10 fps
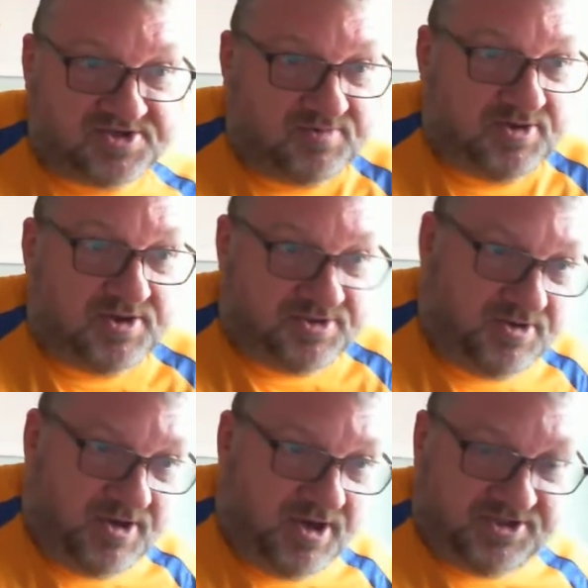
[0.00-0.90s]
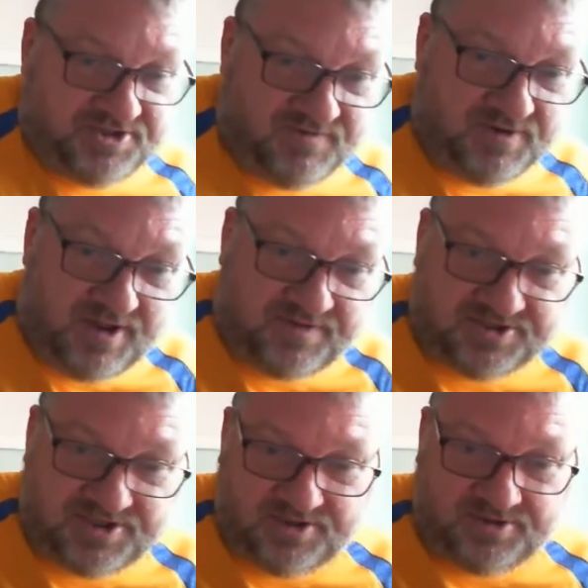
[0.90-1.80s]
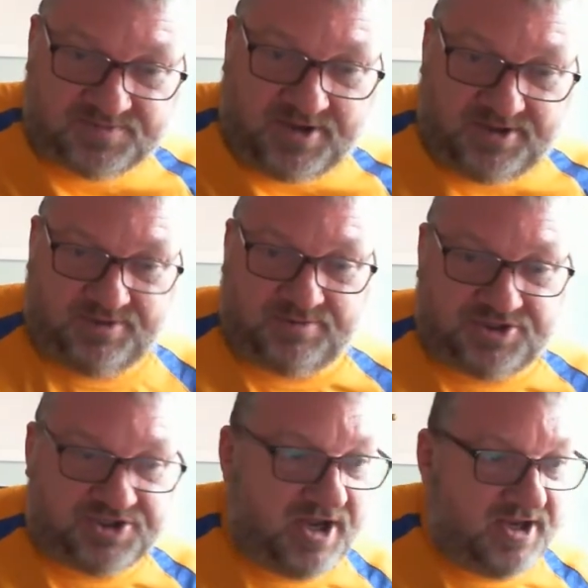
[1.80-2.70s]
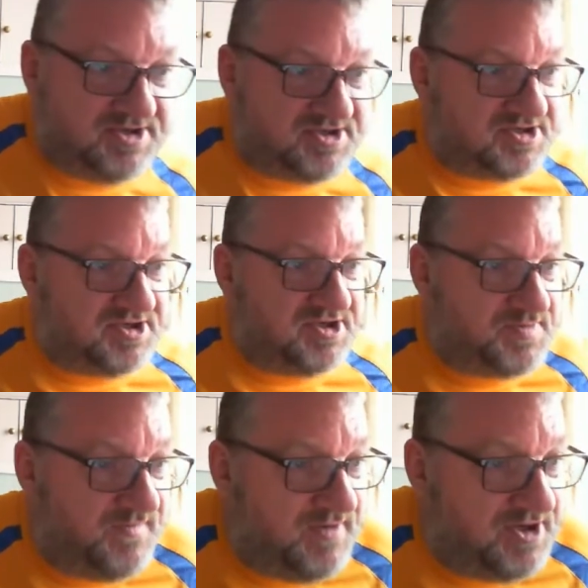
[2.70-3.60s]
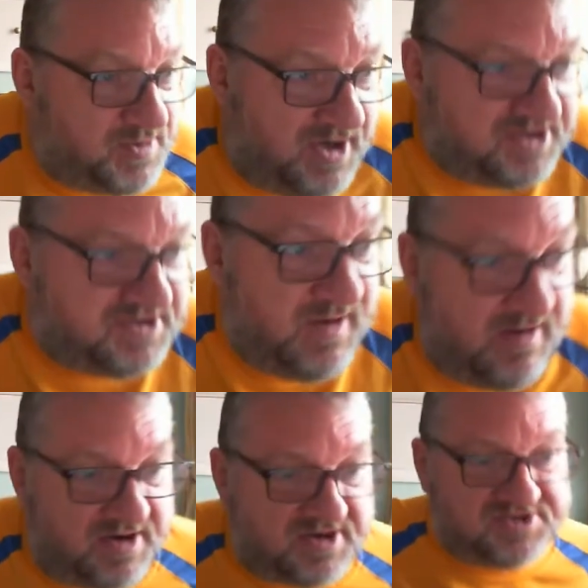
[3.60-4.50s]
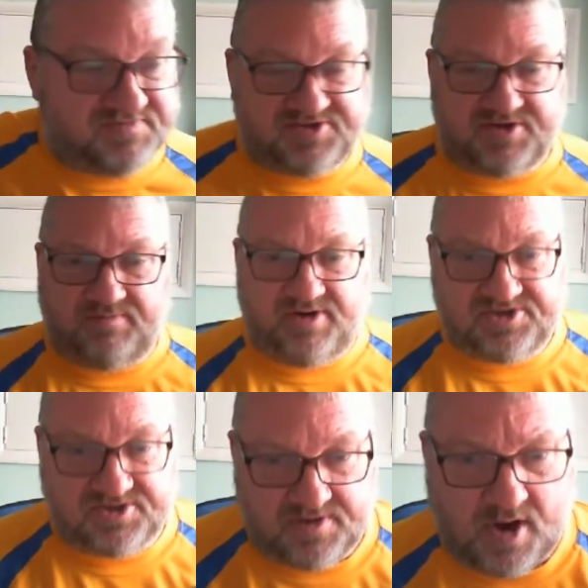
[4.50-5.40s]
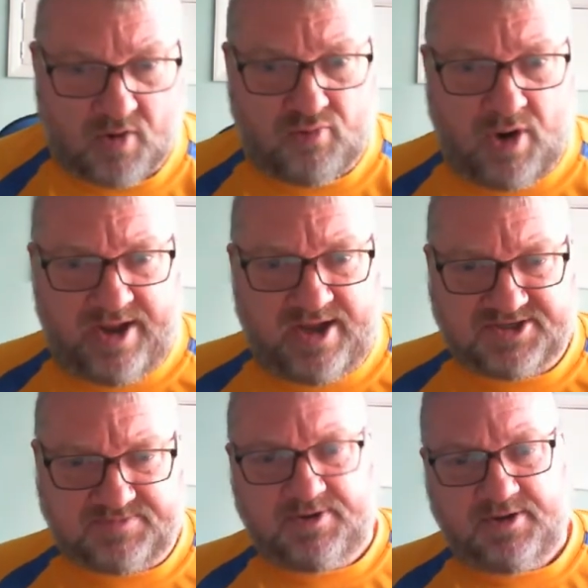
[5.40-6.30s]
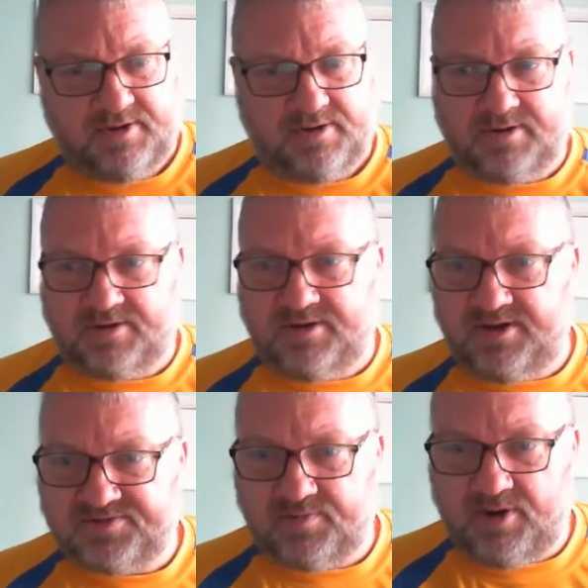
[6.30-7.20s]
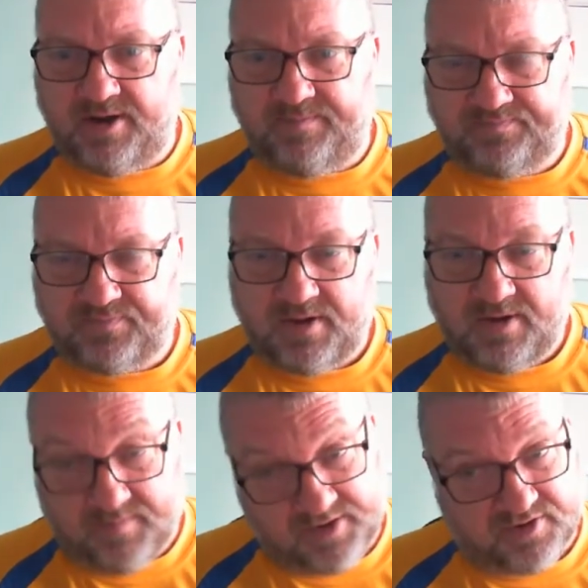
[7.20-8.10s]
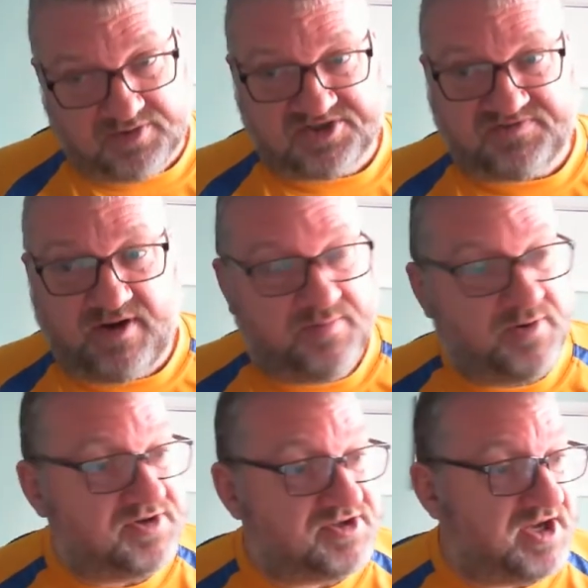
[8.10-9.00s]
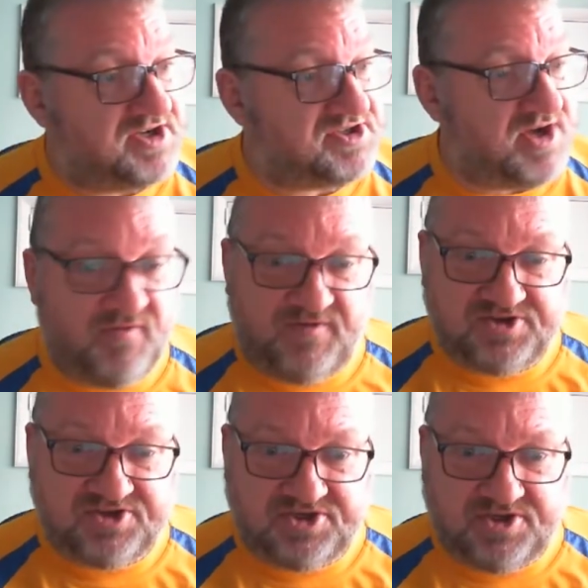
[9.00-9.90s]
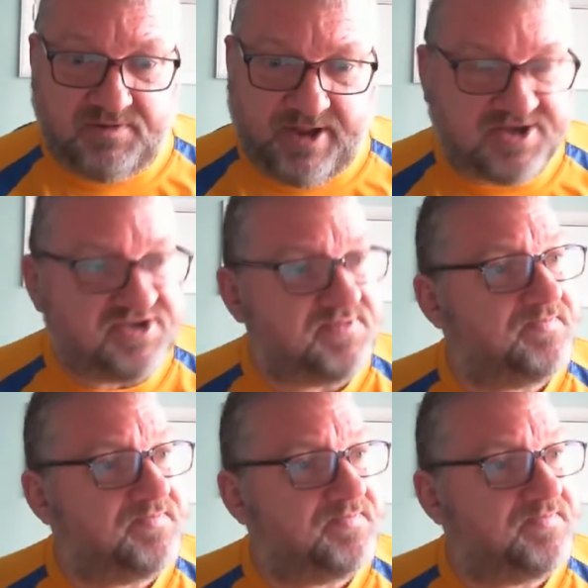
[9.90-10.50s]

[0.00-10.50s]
of the world unite, you've got nothing to lose but your chains as these privileged white Americans, for some reason, riot. God knows why. But of course, it's very important to take a selfie as you're doing it.